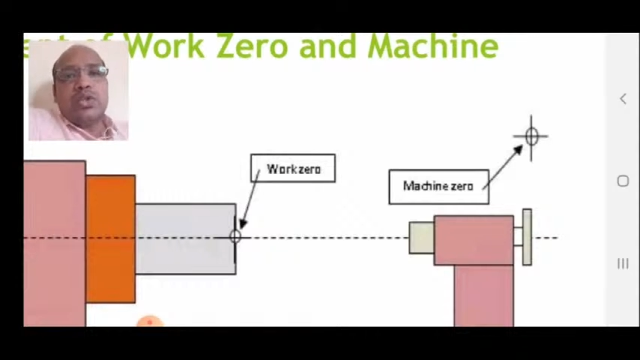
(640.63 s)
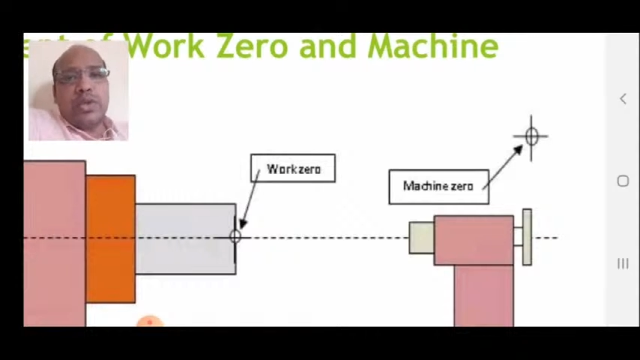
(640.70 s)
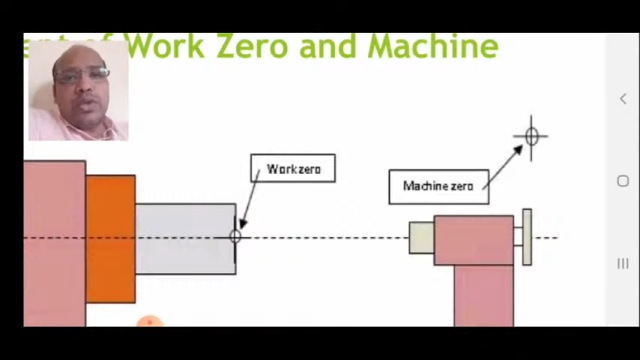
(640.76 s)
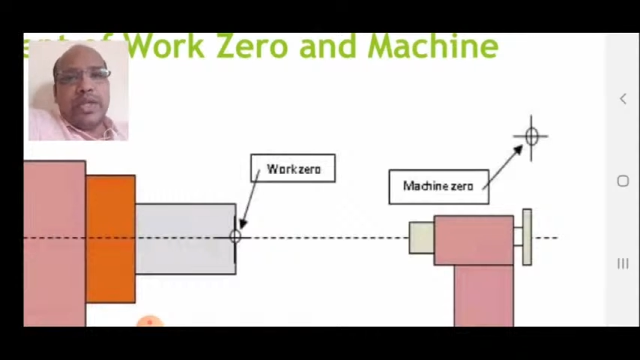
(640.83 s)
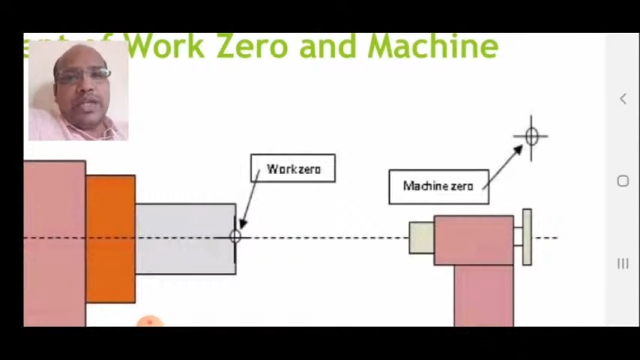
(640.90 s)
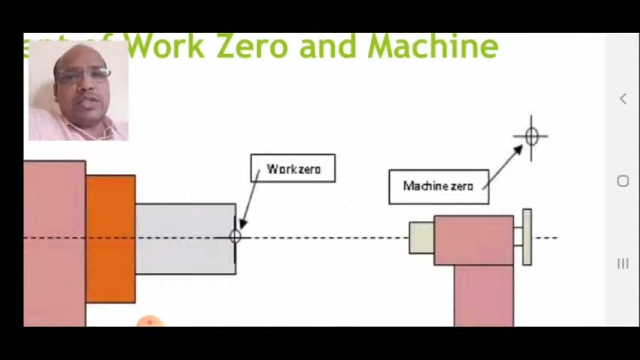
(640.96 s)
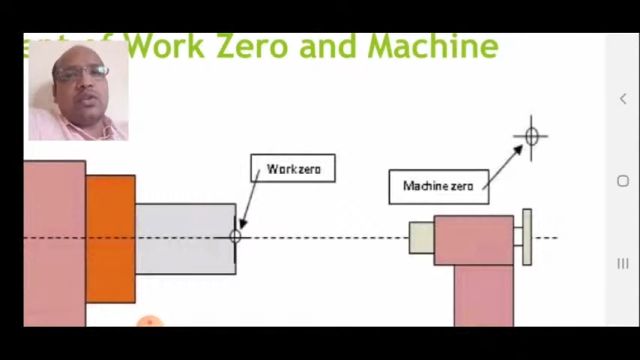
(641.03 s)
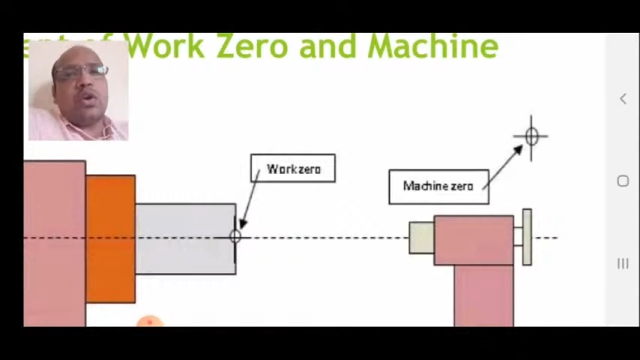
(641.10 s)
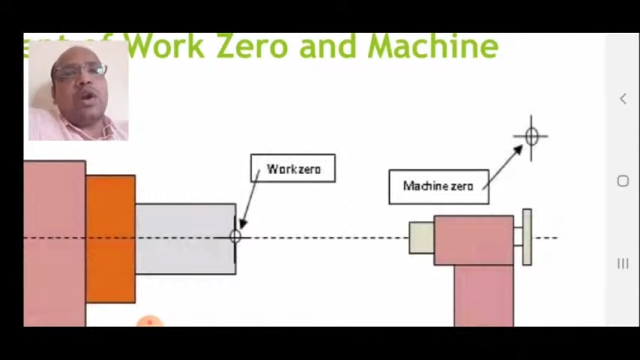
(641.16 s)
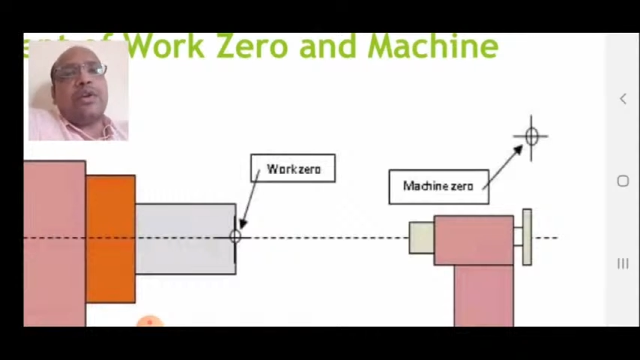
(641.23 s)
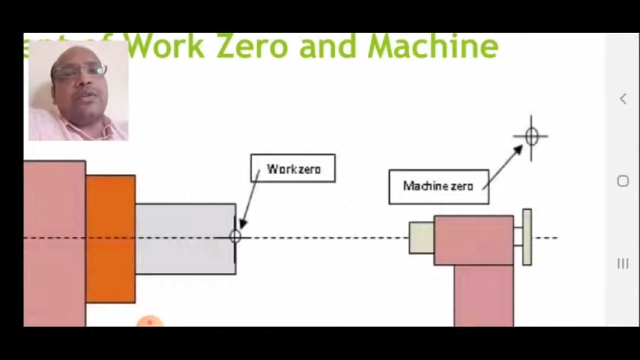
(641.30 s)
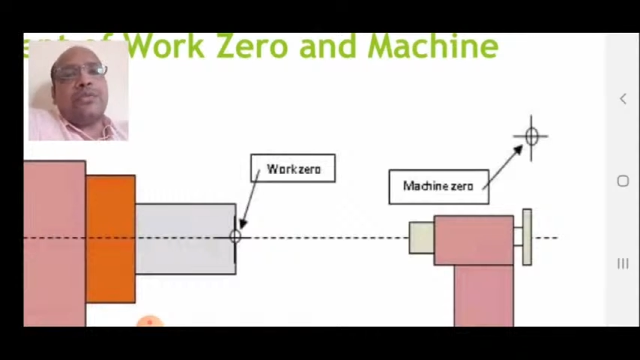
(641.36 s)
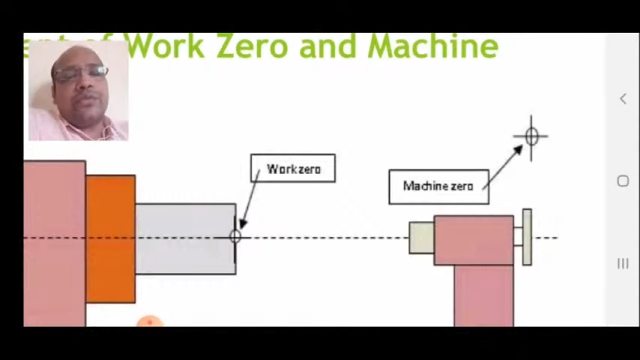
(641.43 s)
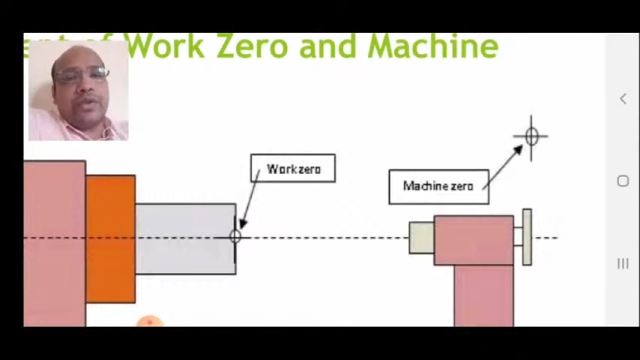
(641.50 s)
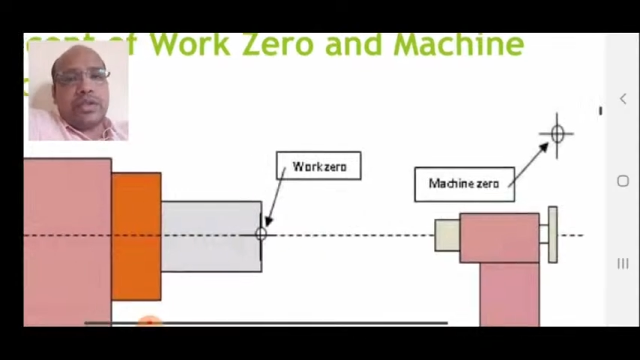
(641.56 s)
So it is
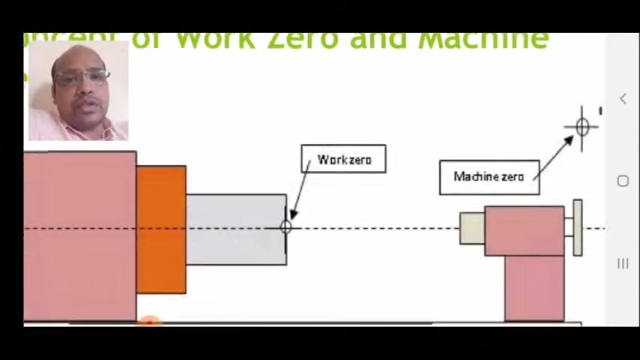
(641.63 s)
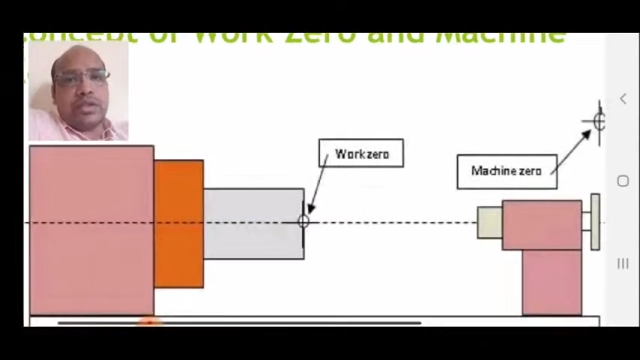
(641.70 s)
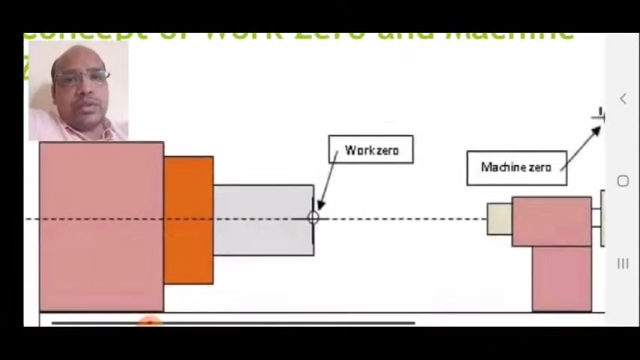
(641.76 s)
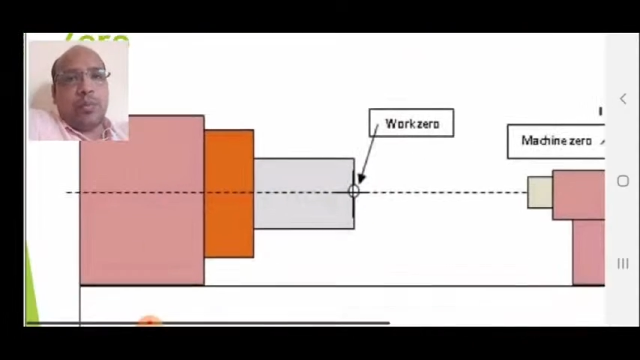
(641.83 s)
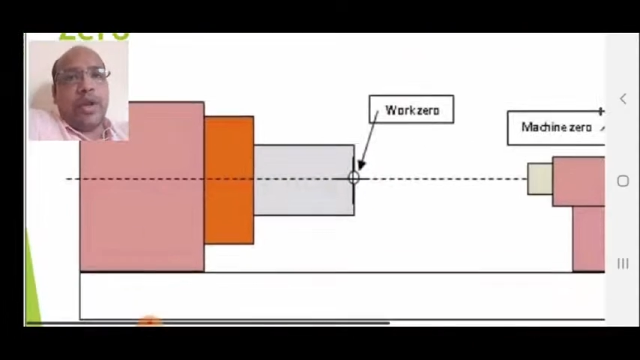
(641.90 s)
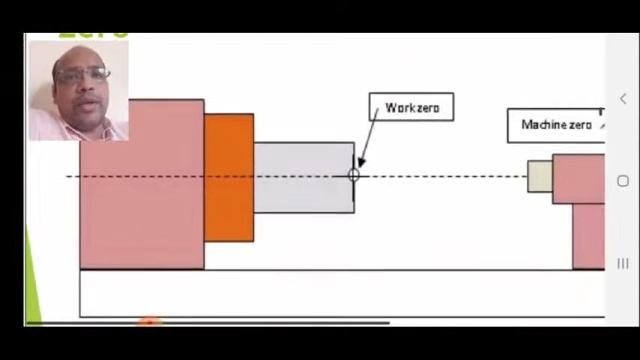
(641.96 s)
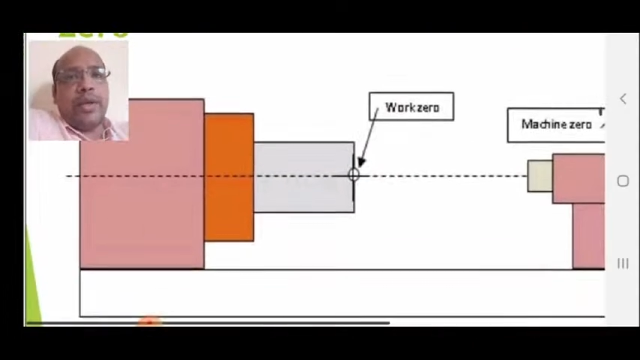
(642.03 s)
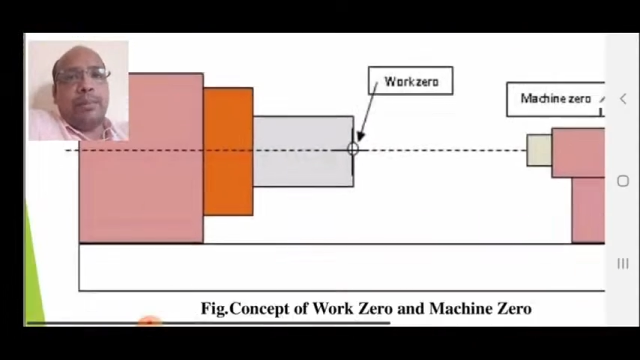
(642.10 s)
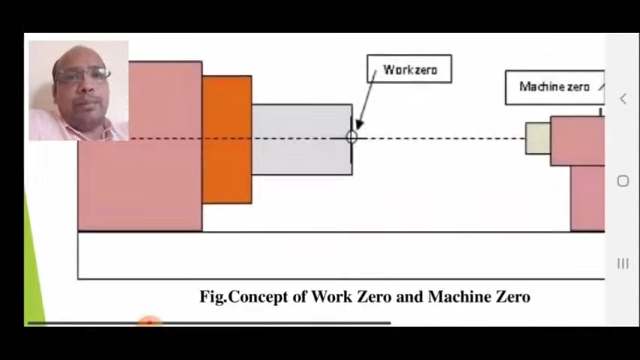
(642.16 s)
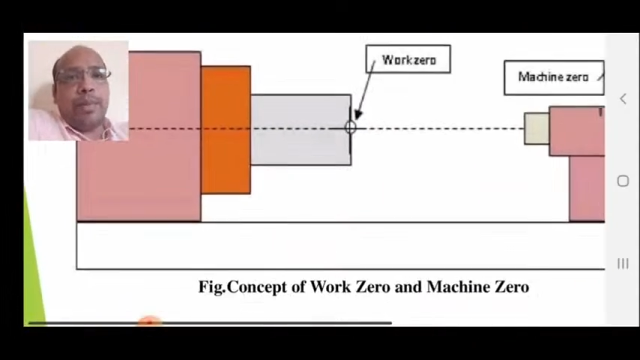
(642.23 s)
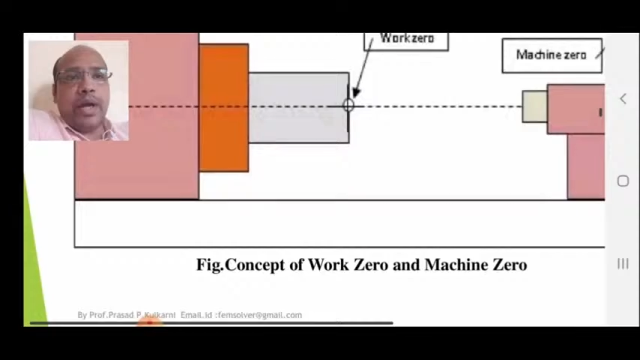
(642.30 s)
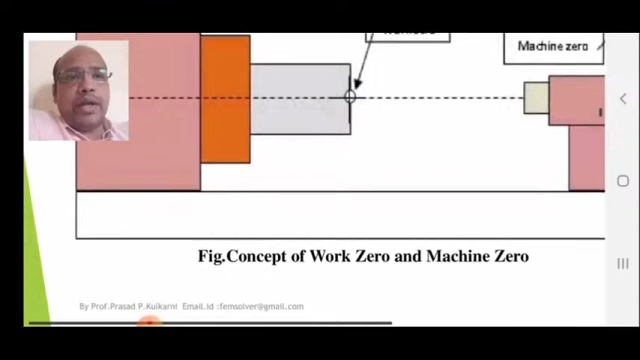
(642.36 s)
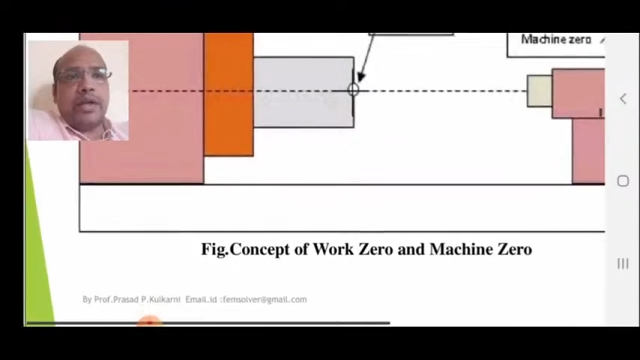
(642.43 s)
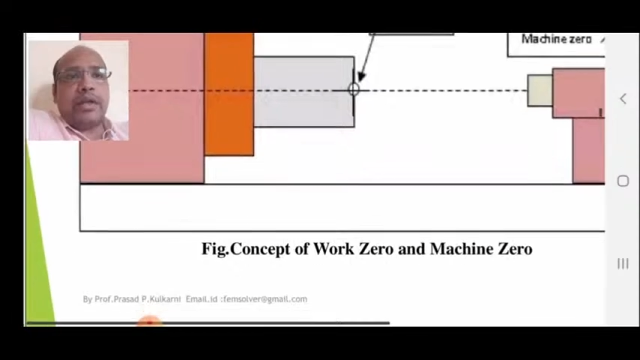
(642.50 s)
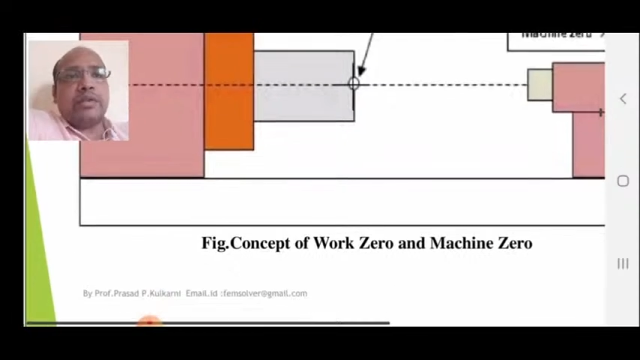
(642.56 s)
not a fixed point.
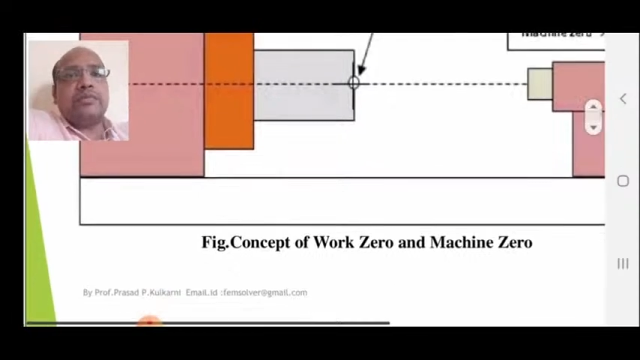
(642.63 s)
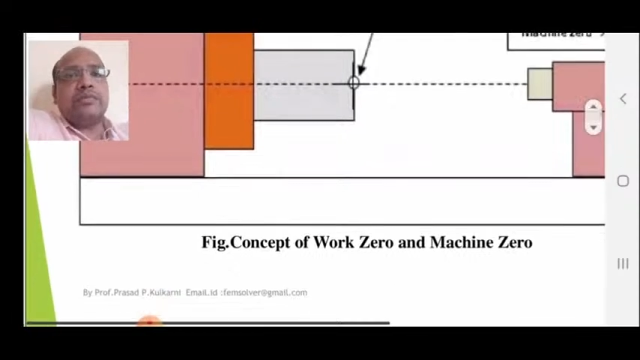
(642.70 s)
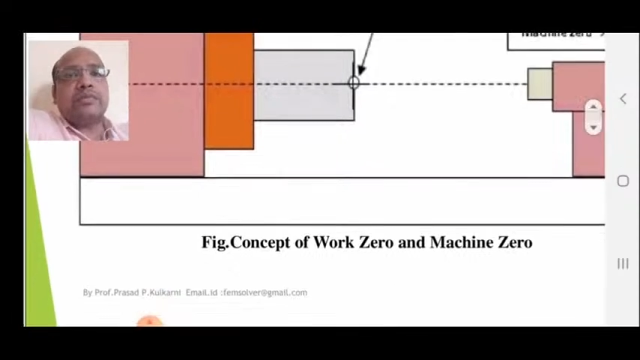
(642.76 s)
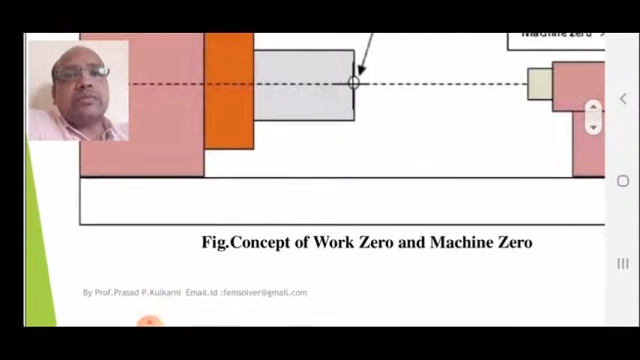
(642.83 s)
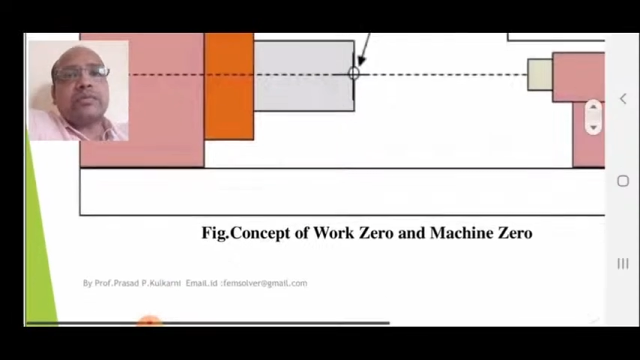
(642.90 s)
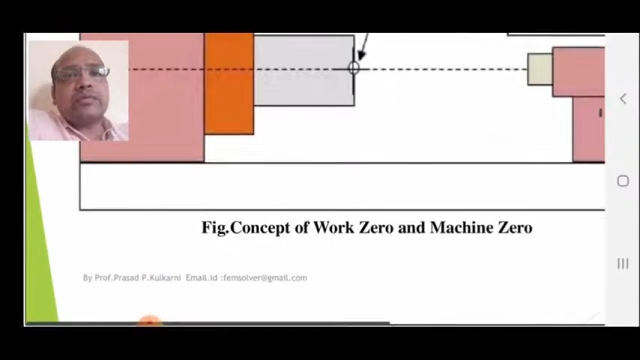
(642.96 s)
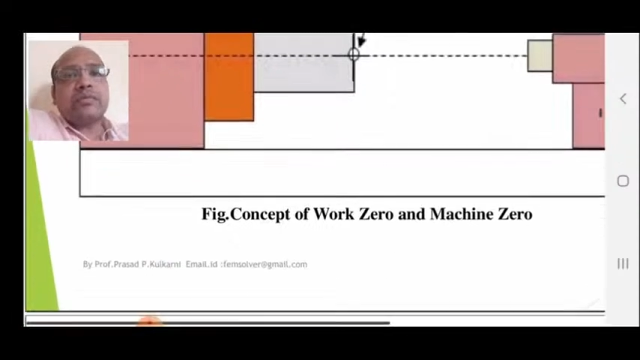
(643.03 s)
But